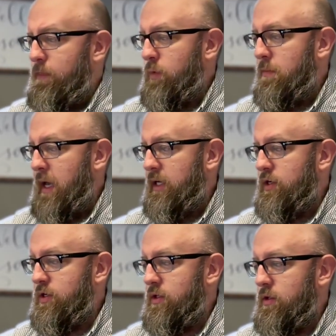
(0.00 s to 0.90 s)
we
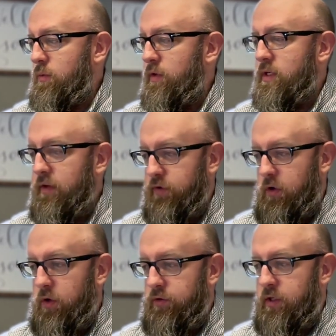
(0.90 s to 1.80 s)
managed with
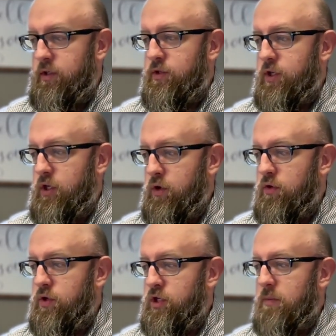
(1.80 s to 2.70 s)
difficulty to secure
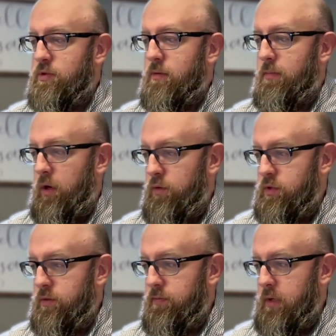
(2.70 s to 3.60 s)
the ship's boat.
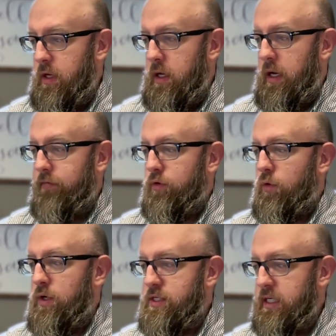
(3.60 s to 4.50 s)
After
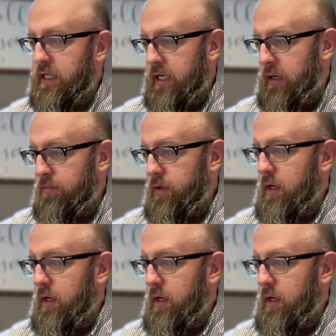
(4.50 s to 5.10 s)
hoisting it up,